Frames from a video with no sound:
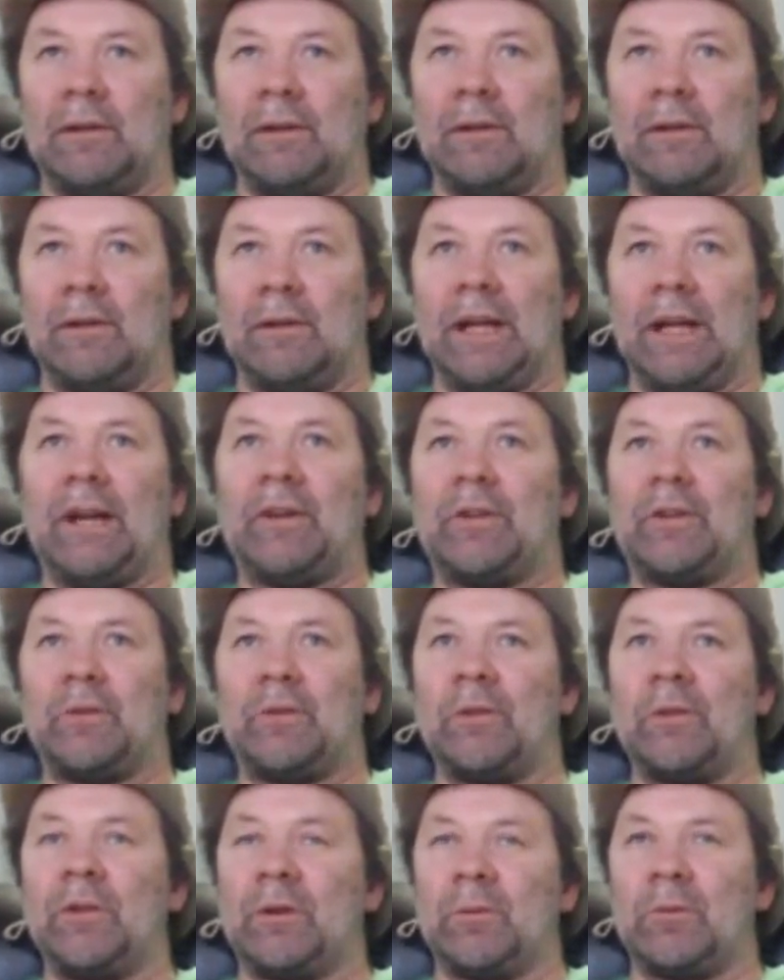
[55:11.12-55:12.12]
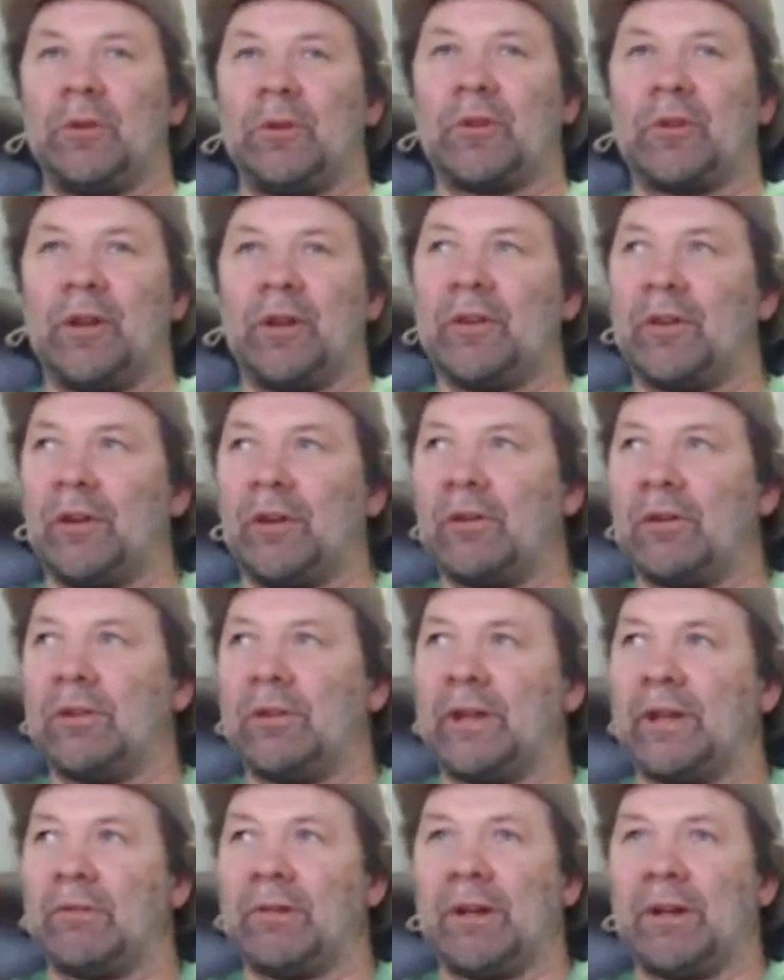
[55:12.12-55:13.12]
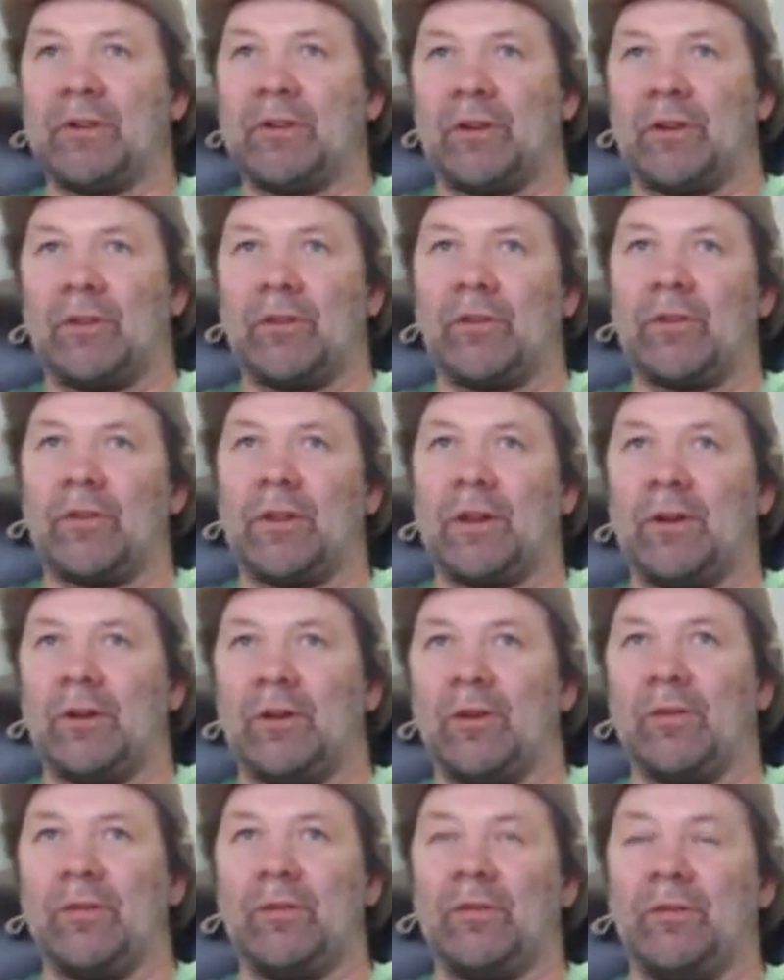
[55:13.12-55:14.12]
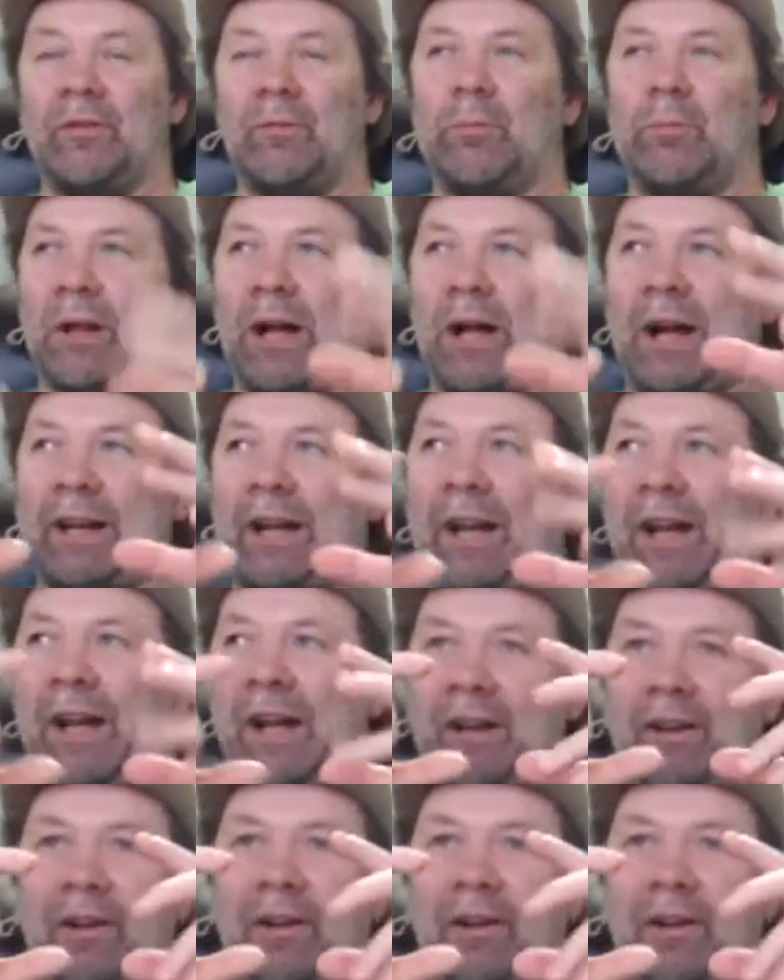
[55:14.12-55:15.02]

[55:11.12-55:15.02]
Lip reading: Yeah, Duke Nukem was good too. The originals, the old blocky,